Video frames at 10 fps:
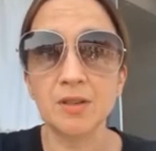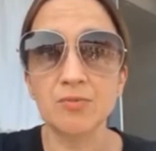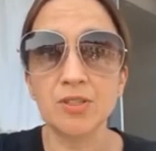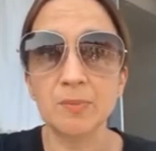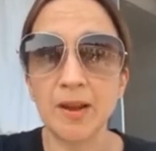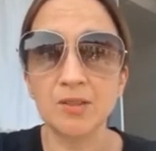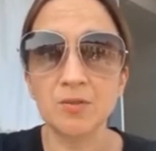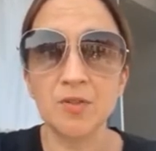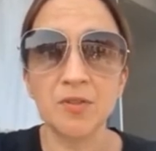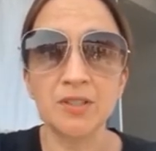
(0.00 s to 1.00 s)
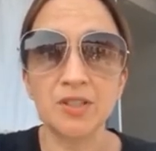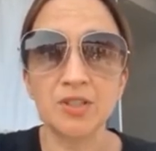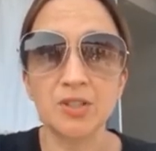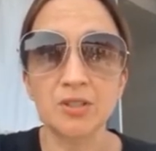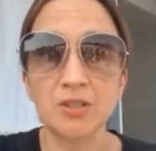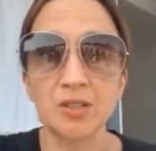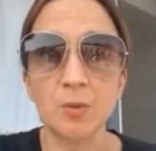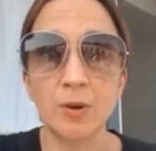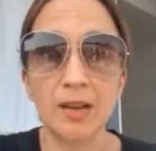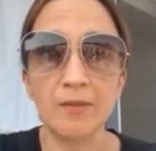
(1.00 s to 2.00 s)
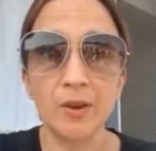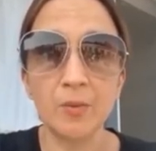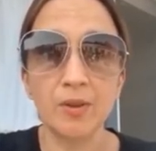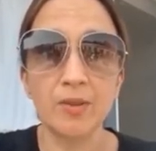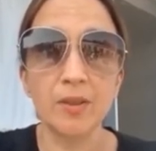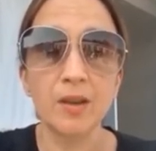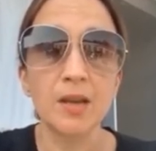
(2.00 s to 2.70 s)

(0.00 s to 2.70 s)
irrespective of conditions they were living with.